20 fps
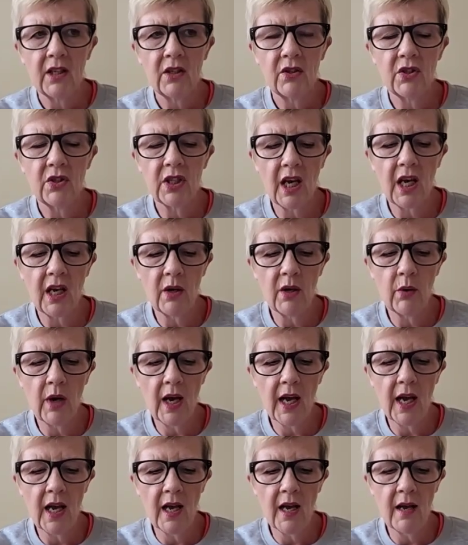So
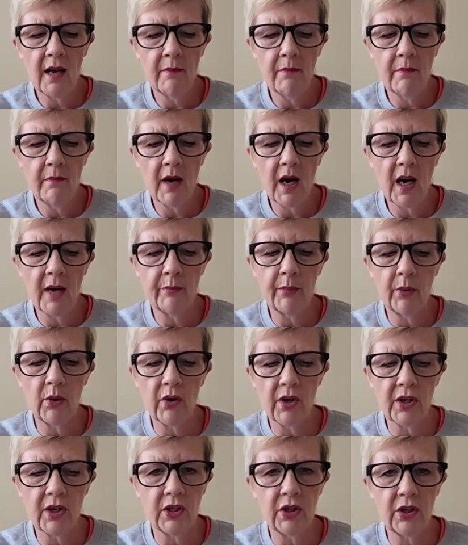I
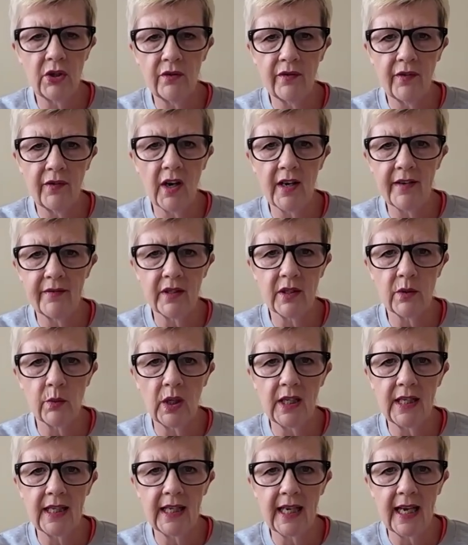borrowed two fivers
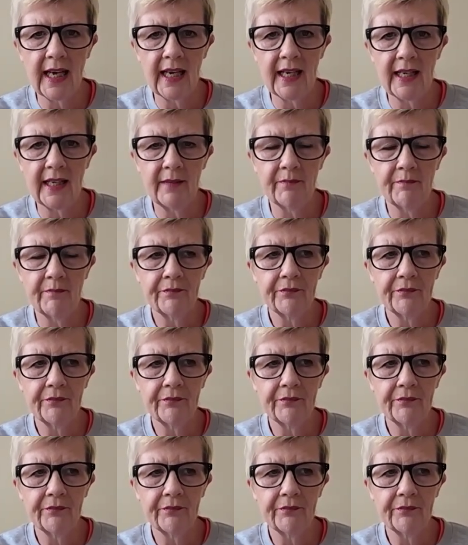one day,